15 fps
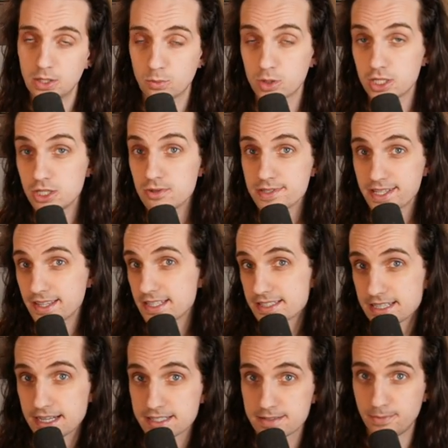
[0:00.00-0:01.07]
We're using this
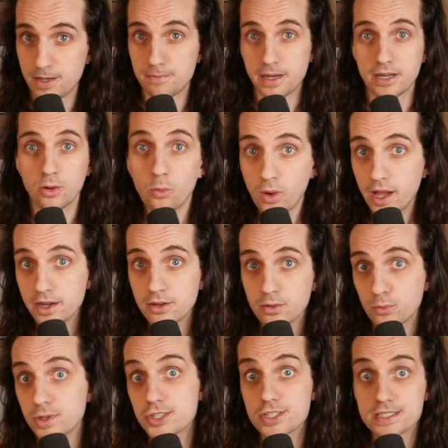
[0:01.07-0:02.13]
to estimate beta 1,
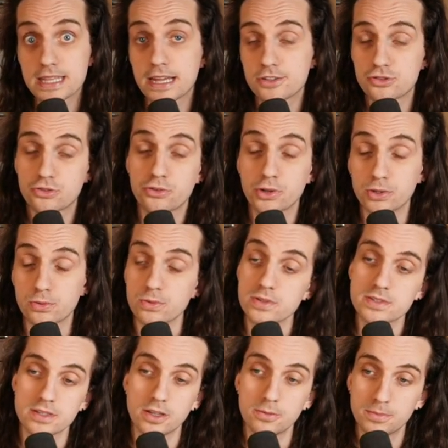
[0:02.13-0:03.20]
which is that true
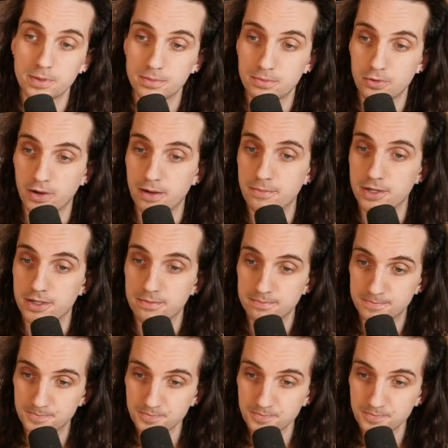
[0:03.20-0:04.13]
slope parameter.